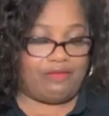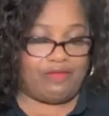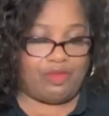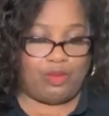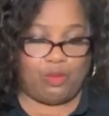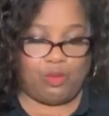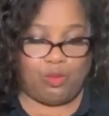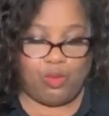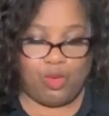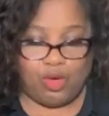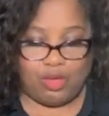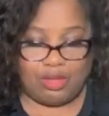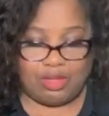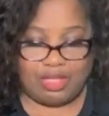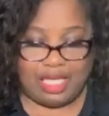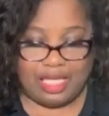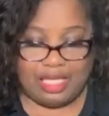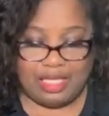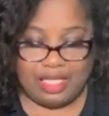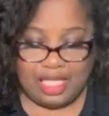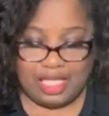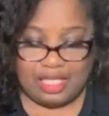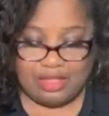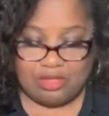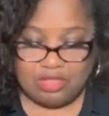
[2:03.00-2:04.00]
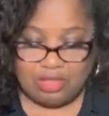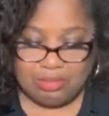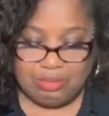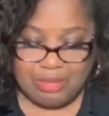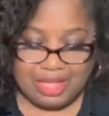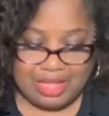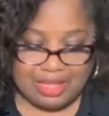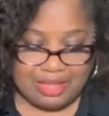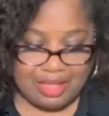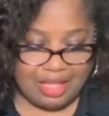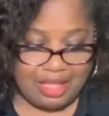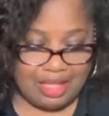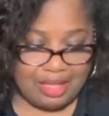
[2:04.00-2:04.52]
me of the work that needs
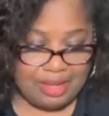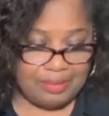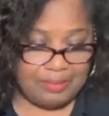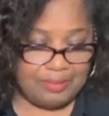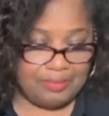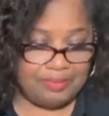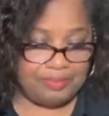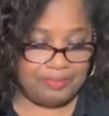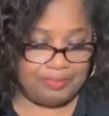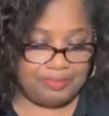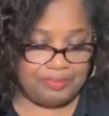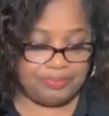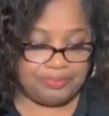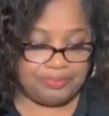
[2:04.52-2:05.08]
to be done.